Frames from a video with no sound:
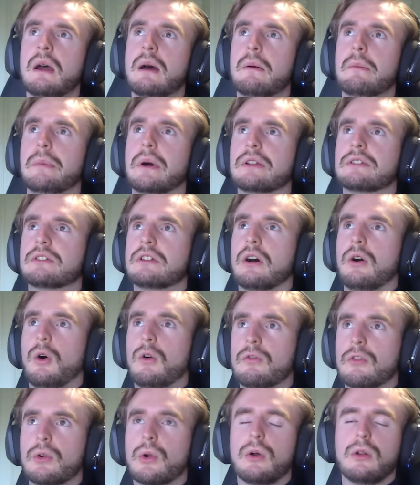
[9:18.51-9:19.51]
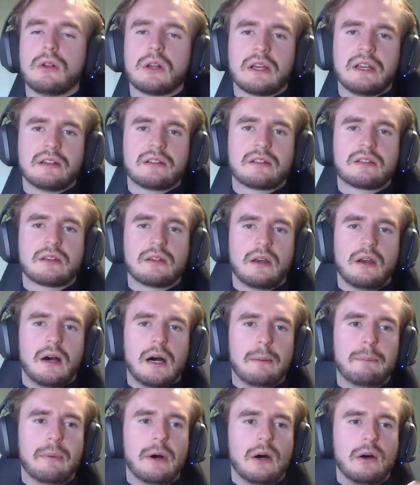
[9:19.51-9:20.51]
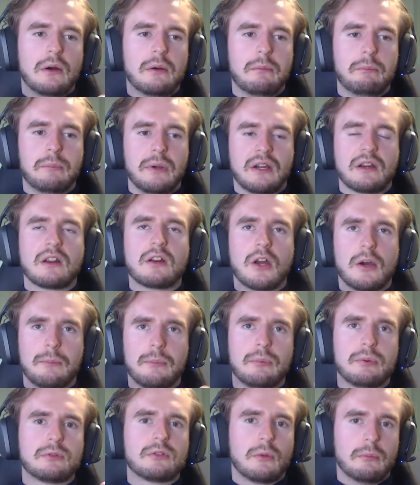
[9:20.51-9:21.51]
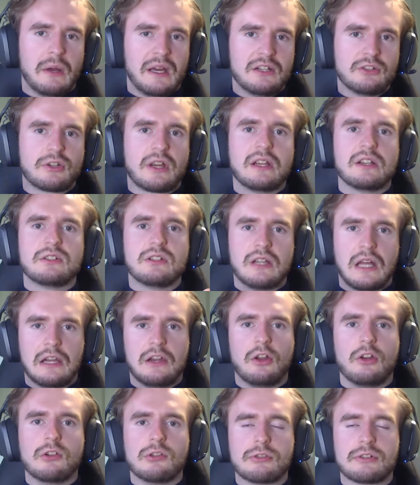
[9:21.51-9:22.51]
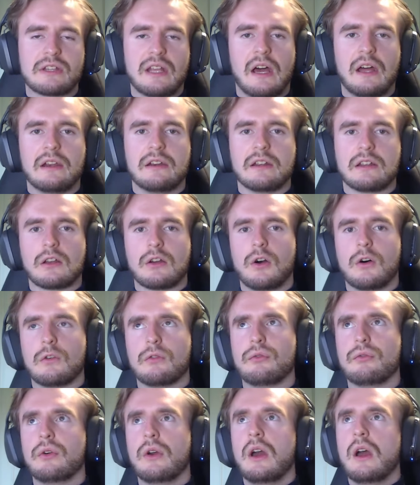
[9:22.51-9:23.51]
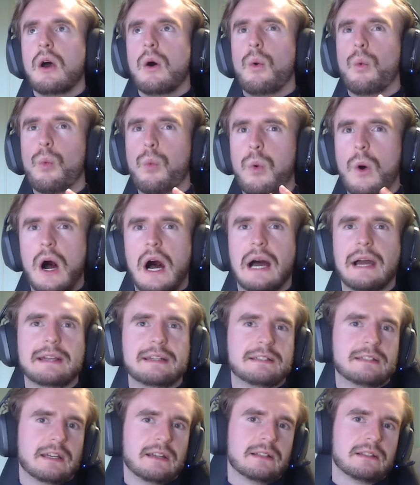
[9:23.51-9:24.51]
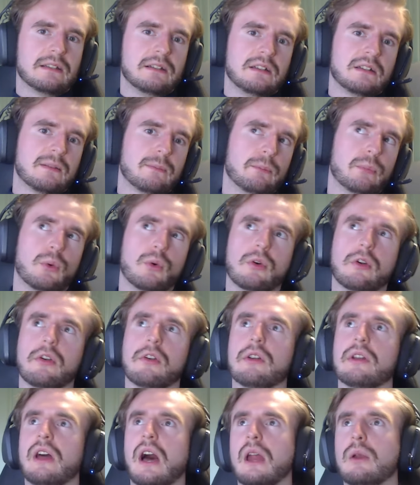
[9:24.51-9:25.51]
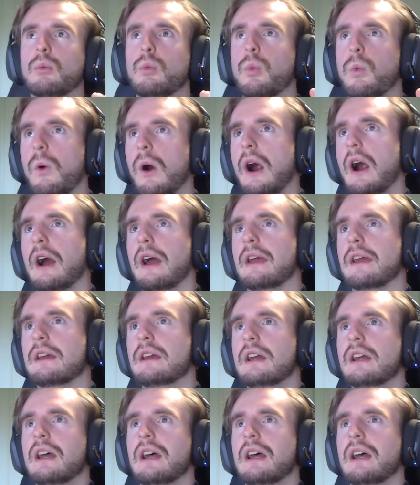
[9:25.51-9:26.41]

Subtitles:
But overall, it's about bringing up some education and understanding of why data is important, and why